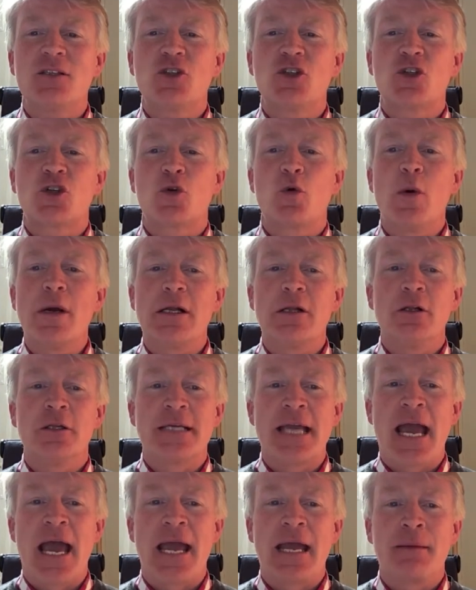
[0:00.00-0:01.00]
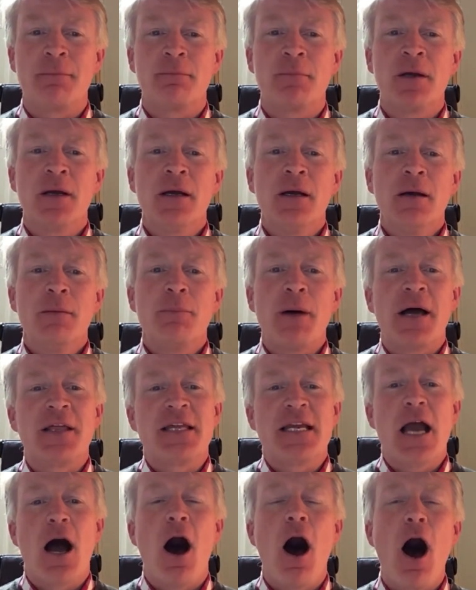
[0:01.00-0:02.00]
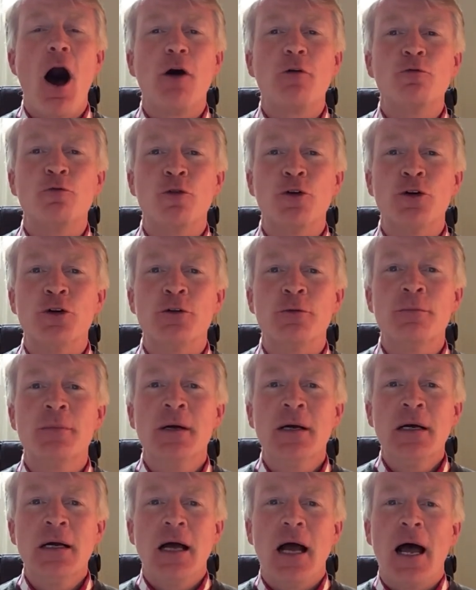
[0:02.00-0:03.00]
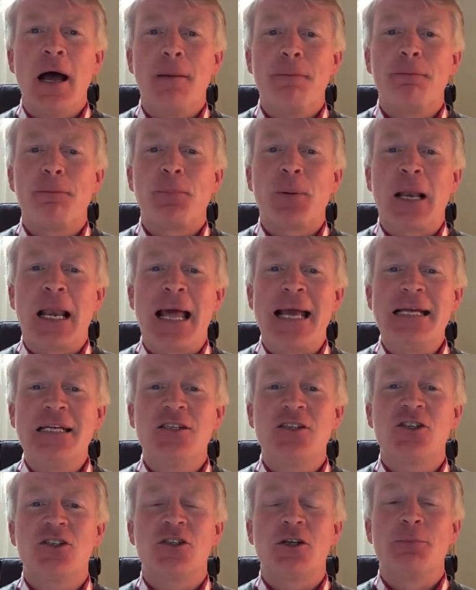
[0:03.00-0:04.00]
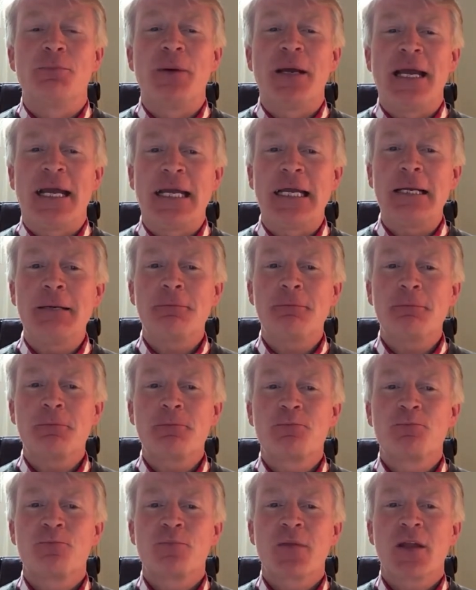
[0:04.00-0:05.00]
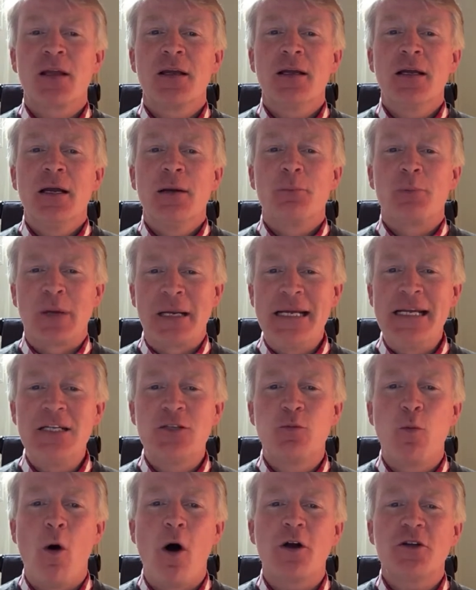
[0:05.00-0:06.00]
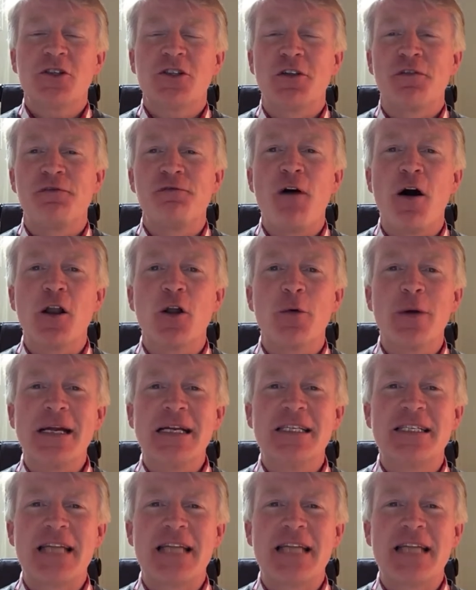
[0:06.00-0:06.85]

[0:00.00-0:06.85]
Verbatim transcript: squiggle game by the art room at Place2Be. Please watch the following